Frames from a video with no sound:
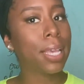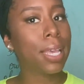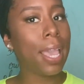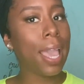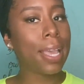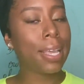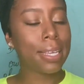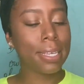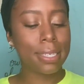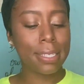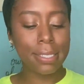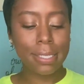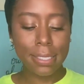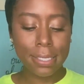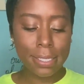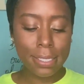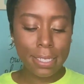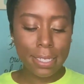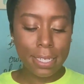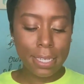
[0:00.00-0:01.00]
Okay.
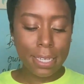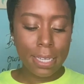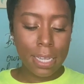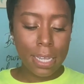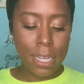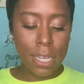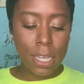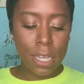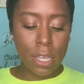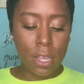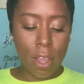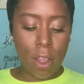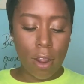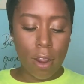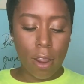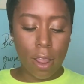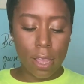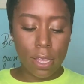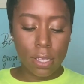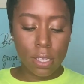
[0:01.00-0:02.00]
All right.